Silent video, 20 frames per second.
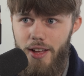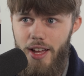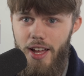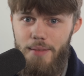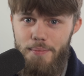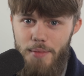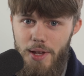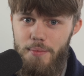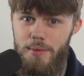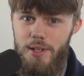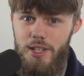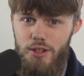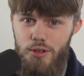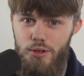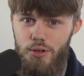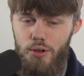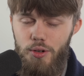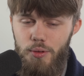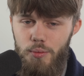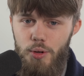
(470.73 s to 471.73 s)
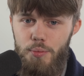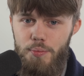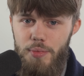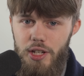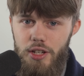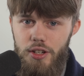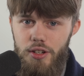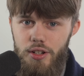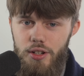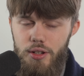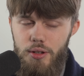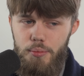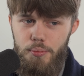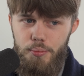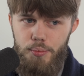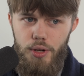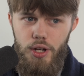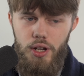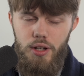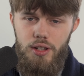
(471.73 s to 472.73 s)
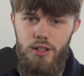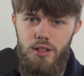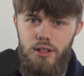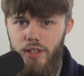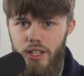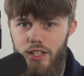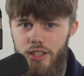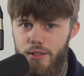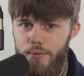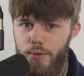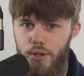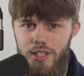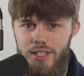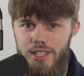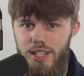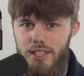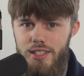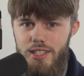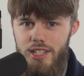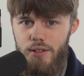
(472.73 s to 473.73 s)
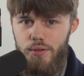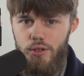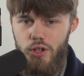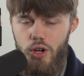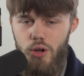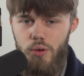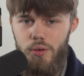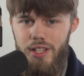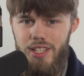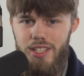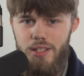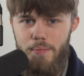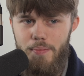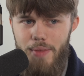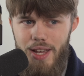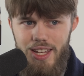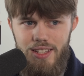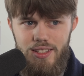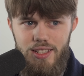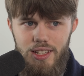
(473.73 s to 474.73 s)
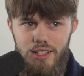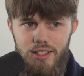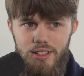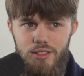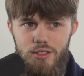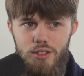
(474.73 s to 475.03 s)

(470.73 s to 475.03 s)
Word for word: And maybe New York would be good, but the volatility of gold is amazing.